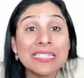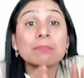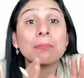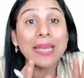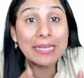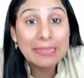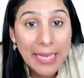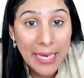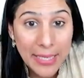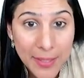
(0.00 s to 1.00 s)
is
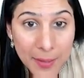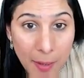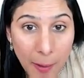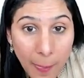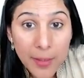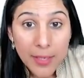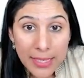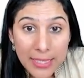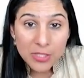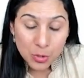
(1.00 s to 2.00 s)
maintained
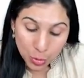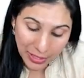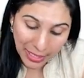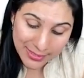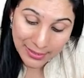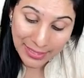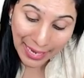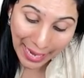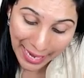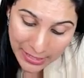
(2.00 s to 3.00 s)
is known as an
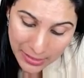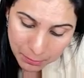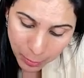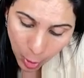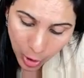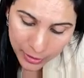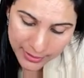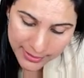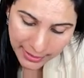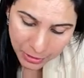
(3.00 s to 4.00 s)
en bloc
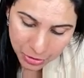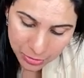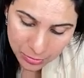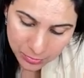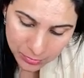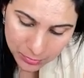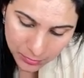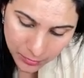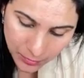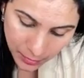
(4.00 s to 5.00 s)
resection
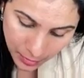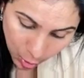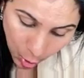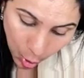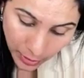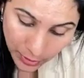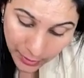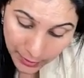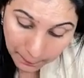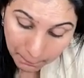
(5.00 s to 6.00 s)
or
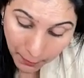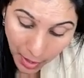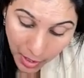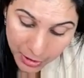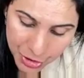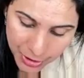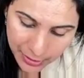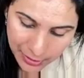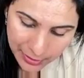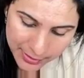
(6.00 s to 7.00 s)

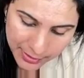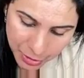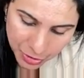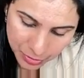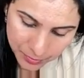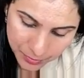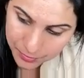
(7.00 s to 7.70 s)
marginal resection.